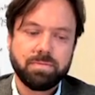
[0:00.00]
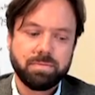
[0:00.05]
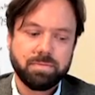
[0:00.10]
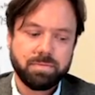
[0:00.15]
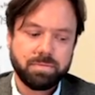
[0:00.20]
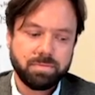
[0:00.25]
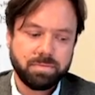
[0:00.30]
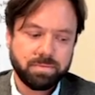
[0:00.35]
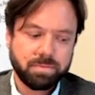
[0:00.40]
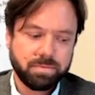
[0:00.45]

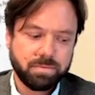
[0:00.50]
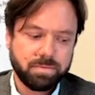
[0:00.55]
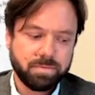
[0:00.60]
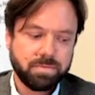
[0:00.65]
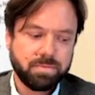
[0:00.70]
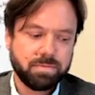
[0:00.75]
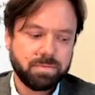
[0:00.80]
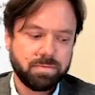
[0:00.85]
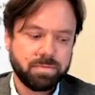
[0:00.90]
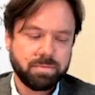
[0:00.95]

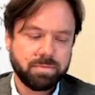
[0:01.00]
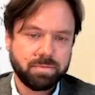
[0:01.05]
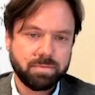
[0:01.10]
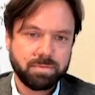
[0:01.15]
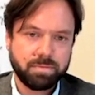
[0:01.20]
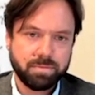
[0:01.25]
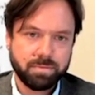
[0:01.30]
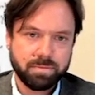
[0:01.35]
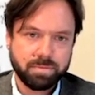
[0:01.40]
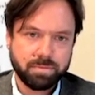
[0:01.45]

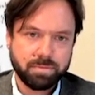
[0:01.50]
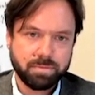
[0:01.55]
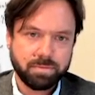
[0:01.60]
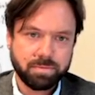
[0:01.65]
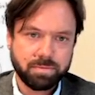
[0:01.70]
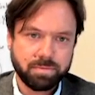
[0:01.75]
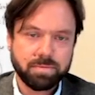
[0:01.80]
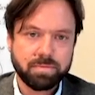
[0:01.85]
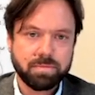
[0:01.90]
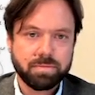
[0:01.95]

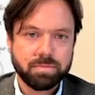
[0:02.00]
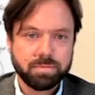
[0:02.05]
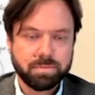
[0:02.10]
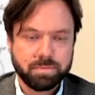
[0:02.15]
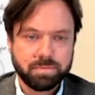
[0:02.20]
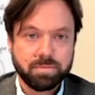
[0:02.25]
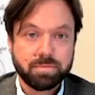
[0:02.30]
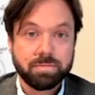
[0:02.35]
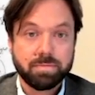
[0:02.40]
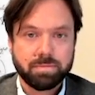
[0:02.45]

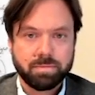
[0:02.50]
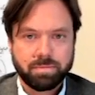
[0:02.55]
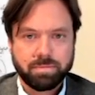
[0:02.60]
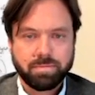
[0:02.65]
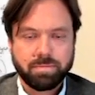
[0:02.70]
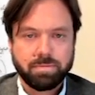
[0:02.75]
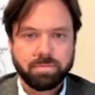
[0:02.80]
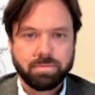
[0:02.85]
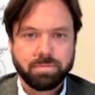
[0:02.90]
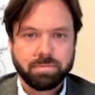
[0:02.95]

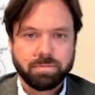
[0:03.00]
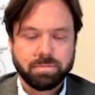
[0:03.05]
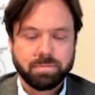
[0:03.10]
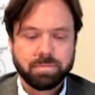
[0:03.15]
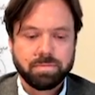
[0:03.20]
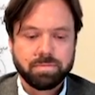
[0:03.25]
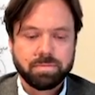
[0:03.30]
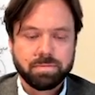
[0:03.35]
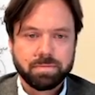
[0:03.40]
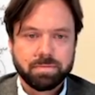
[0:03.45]

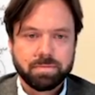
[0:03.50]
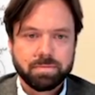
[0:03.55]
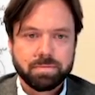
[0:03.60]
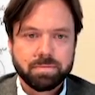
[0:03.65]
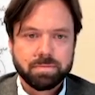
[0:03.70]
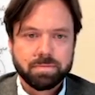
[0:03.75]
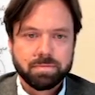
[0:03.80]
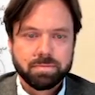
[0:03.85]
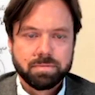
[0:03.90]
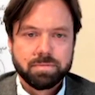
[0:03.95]

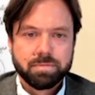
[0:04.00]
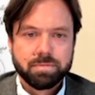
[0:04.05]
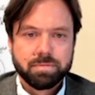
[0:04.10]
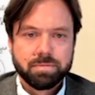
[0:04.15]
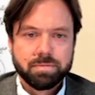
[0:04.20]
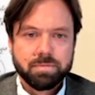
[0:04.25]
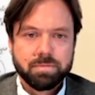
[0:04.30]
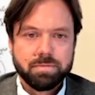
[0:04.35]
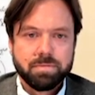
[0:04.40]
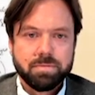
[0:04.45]

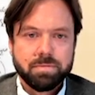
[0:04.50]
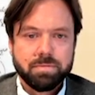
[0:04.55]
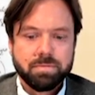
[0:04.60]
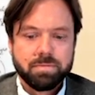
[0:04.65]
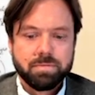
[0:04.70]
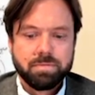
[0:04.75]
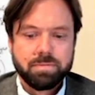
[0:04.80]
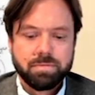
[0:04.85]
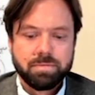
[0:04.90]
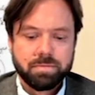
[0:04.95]

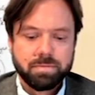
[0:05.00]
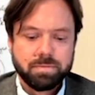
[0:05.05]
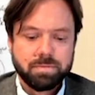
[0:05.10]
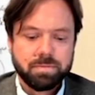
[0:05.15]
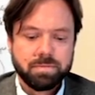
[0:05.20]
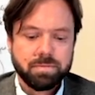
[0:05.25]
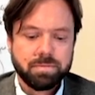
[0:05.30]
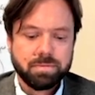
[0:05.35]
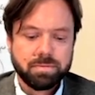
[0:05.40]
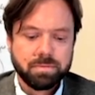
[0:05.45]

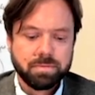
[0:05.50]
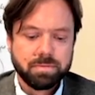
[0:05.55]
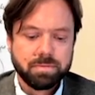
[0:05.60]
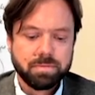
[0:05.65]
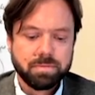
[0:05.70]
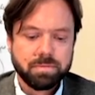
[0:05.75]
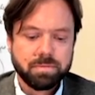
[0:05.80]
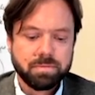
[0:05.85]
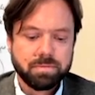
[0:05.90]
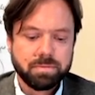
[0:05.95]

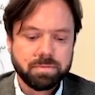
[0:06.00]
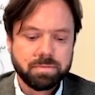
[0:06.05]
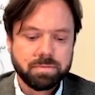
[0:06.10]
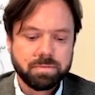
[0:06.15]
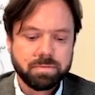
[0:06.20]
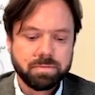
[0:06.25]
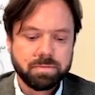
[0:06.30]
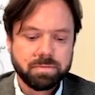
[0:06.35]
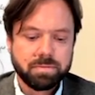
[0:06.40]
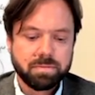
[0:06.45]

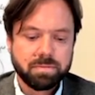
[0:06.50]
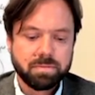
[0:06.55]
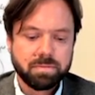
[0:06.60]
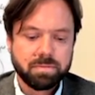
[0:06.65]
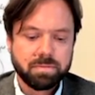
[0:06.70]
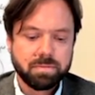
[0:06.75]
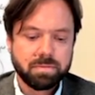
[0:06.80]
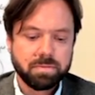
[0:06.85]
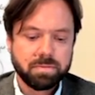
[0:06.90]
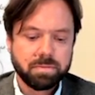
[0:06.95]

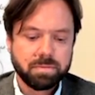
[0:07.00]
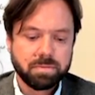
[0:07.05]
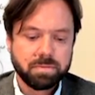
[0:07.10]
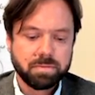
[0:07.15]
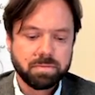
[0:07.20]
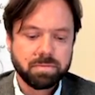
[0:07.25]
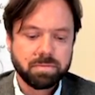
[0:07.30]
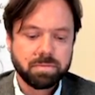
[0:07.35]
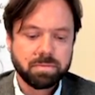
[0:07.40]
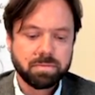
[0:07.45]

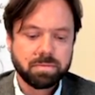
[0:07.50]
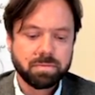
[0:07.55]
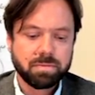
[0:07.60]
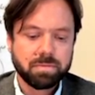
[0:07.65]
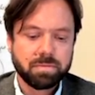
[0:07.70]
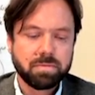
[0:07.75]
(not speaking)